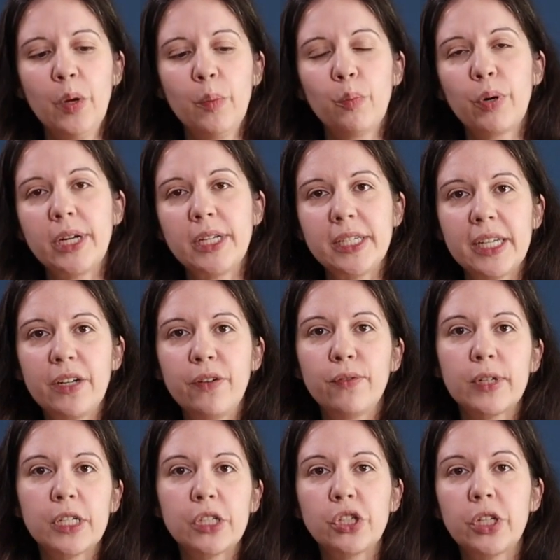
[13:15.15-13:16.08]
printed
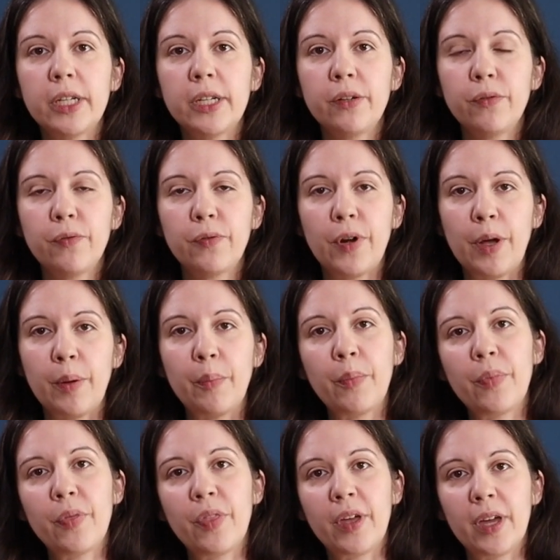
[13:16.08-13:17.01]
version
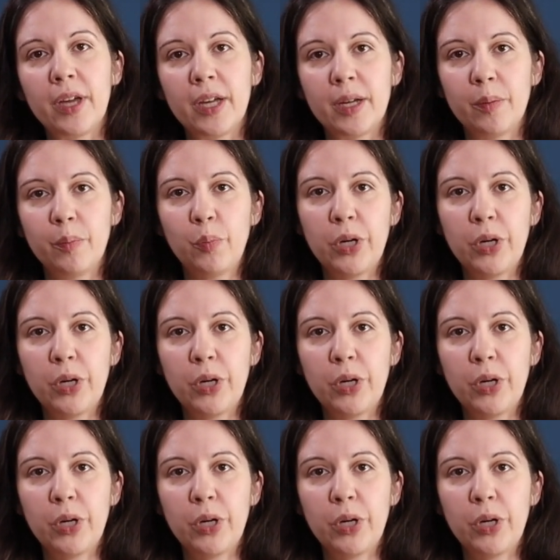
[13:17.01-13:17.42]
from the